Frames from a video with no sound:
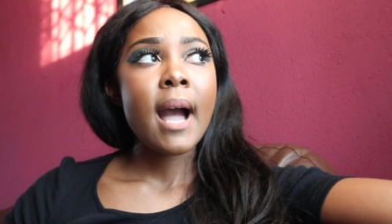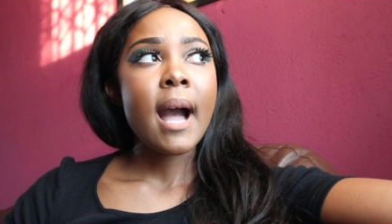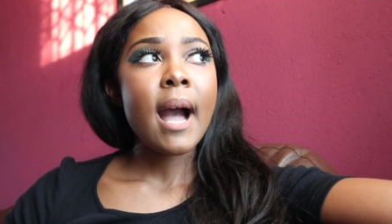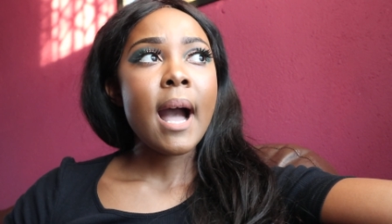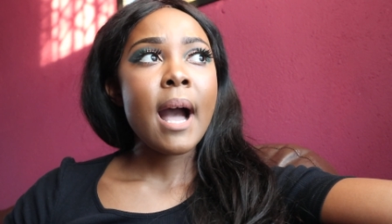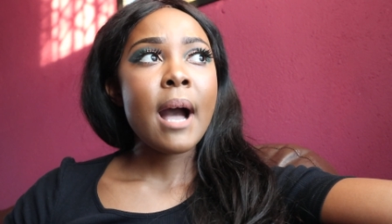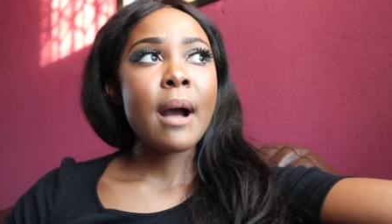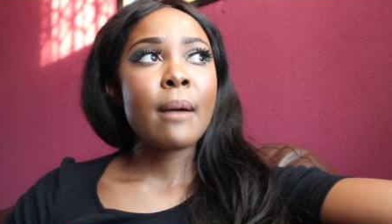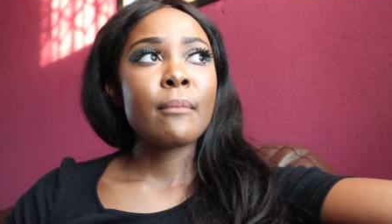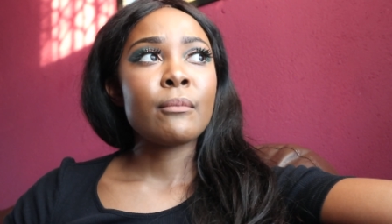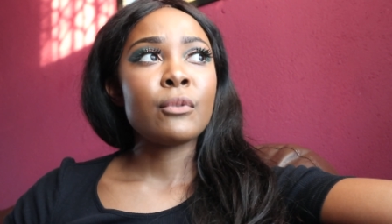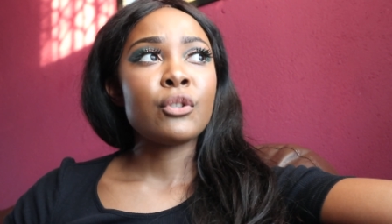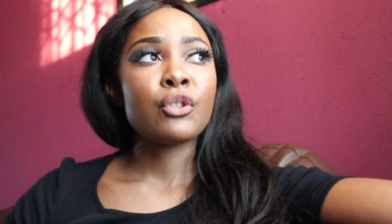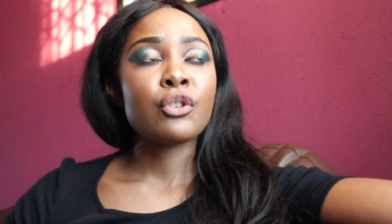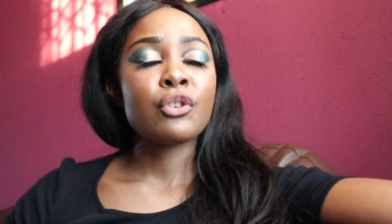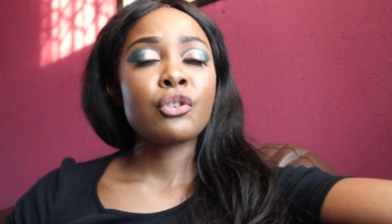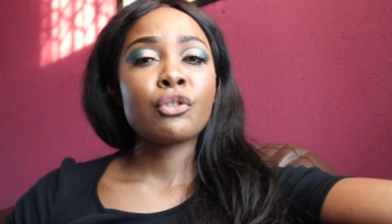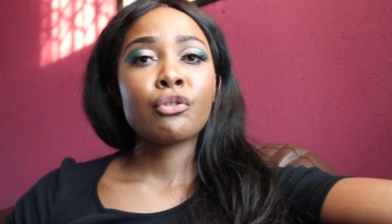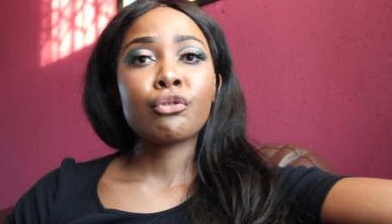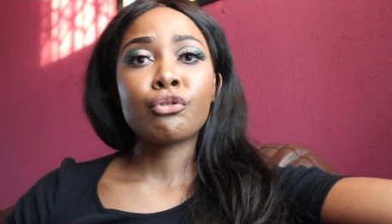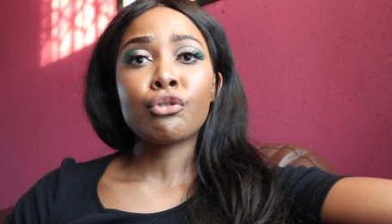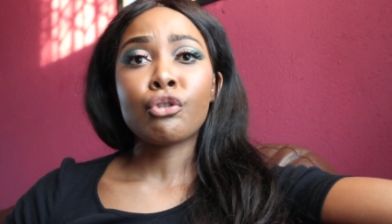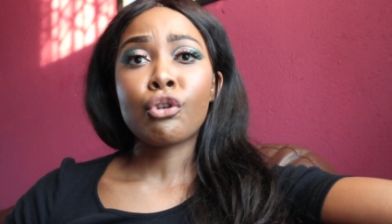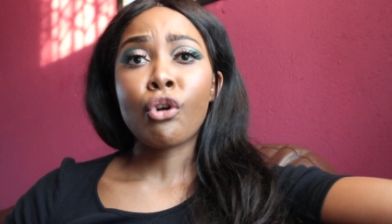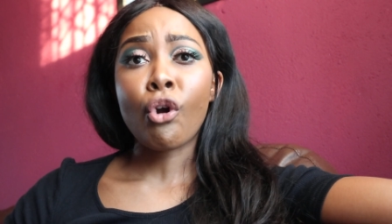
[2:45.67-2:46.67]
um,
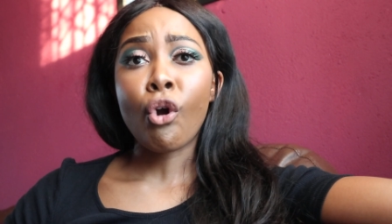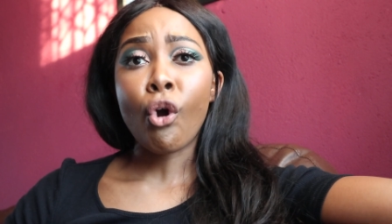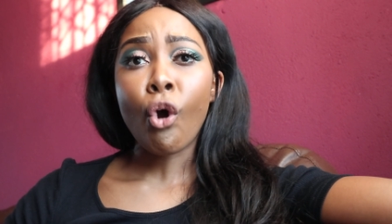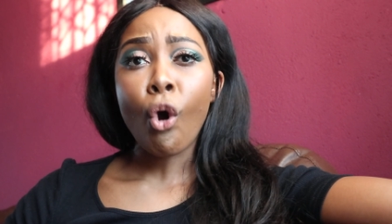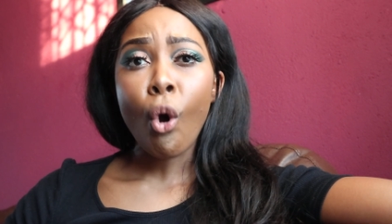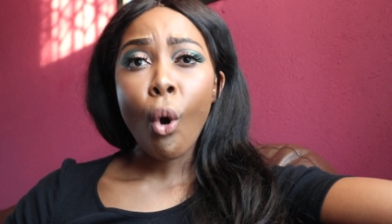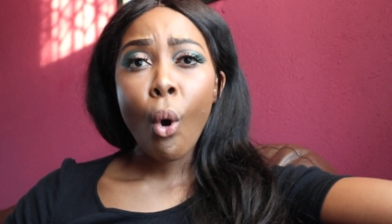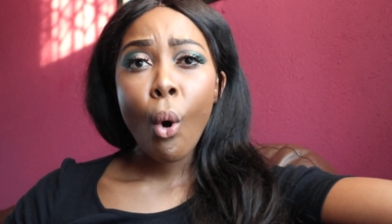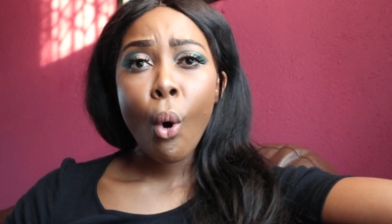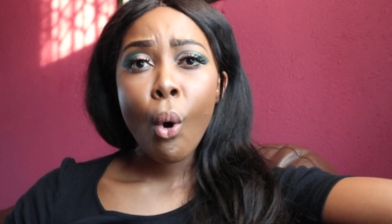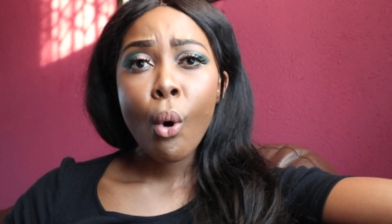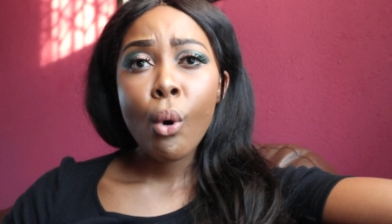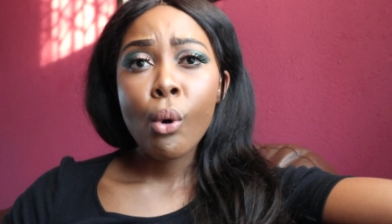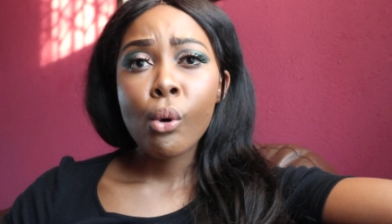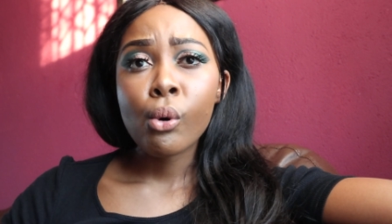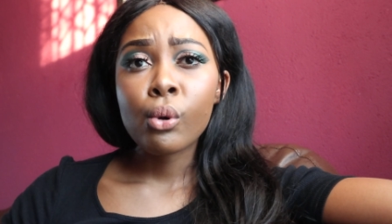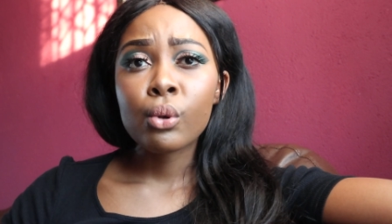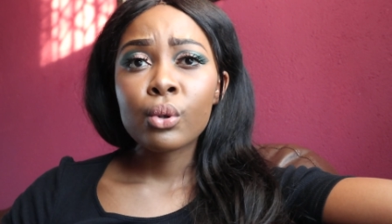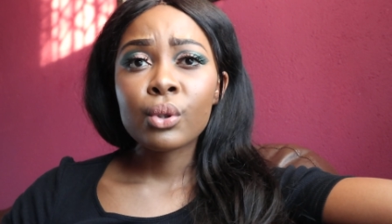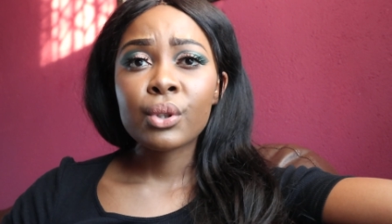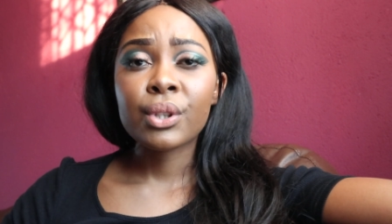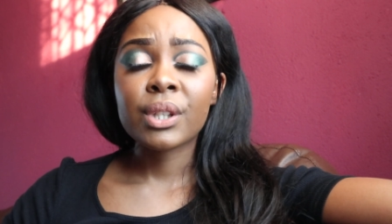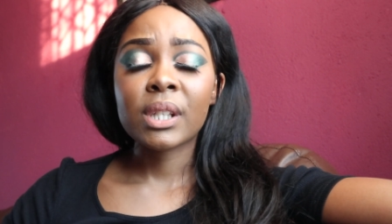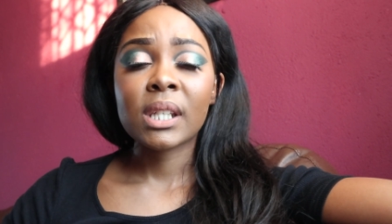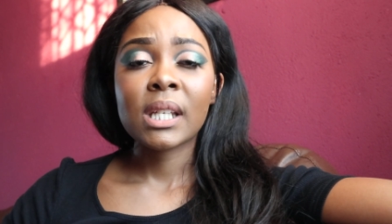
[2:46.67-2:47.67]
journal your
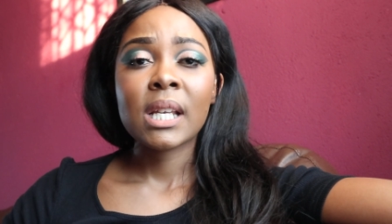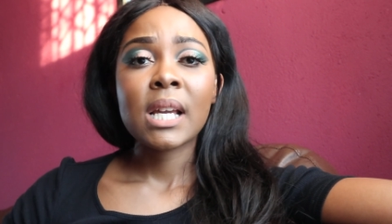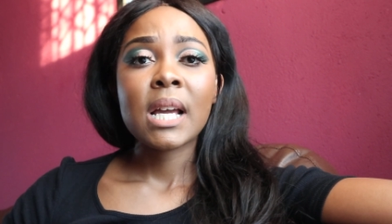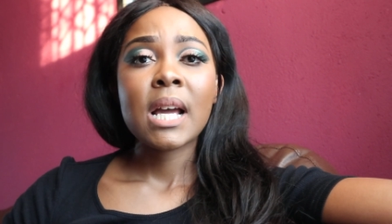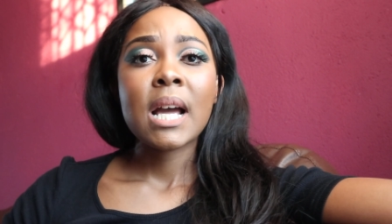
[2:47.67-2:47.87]
goals